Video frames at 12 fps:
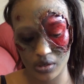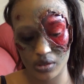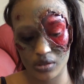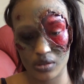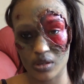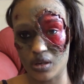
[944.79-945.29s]

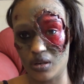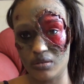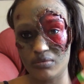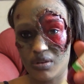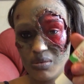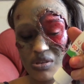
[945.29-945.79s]

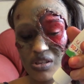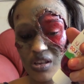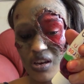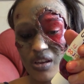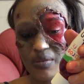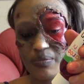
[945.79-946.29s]
So I'm just
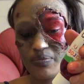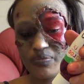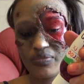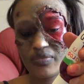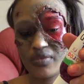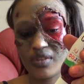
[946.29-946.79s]
gonna
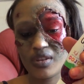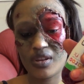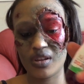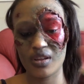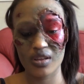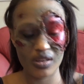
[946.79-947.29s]

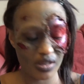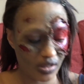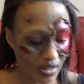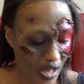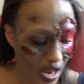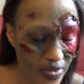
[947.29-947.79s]

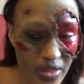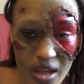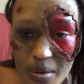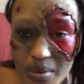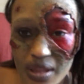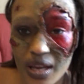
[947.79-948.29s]
get in
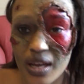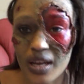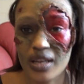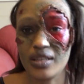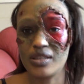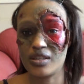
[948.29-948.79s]
there with the
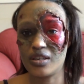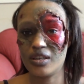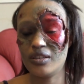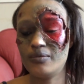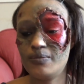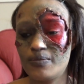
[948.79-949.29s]
hands, you
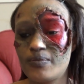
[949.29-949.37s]
know?